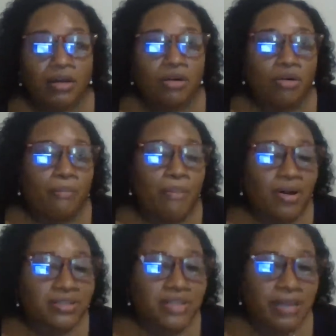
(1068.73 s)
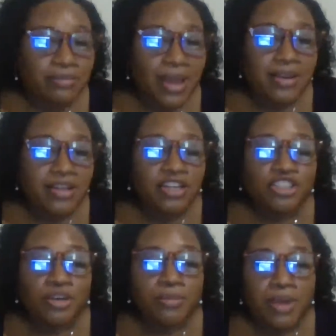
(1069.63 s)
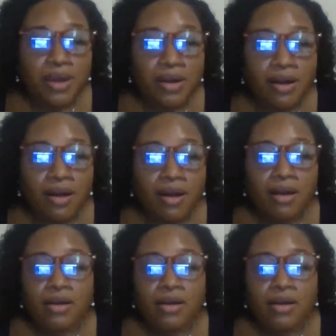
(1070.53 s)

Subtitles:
or bauxite mining in Jamaica.